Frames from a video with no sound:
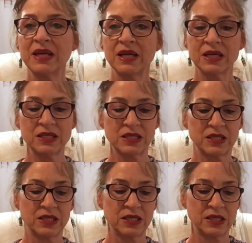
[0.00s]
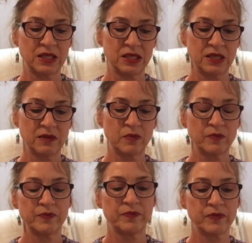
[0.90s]
it.
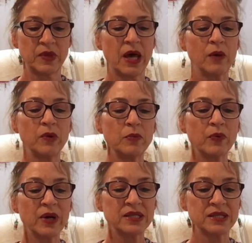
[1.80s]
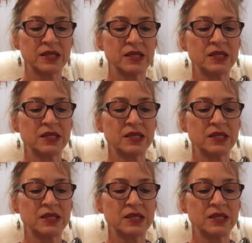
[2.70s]
I would press it